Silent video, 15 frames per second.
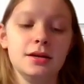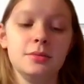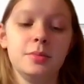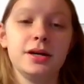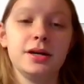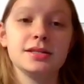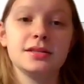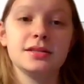
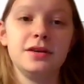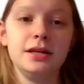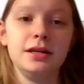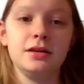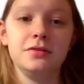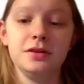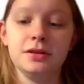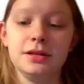Pause the
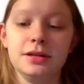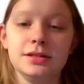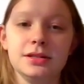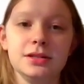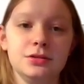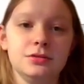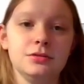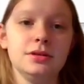video if you need
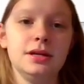to,